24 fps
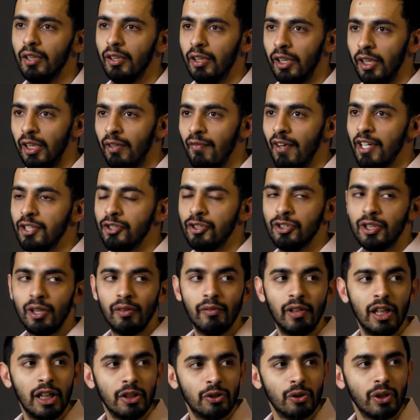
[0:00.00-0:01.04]
the investors are
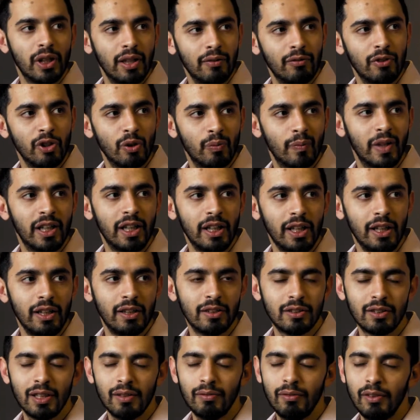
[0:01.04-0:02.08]
willing to give you money and
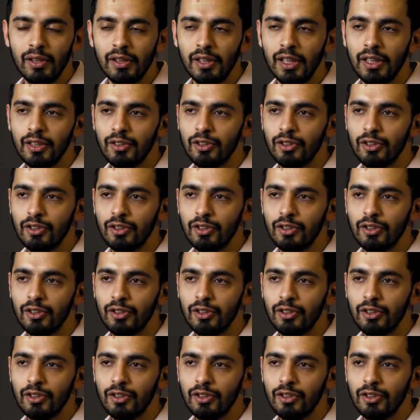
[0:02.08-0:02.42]
stuff like that.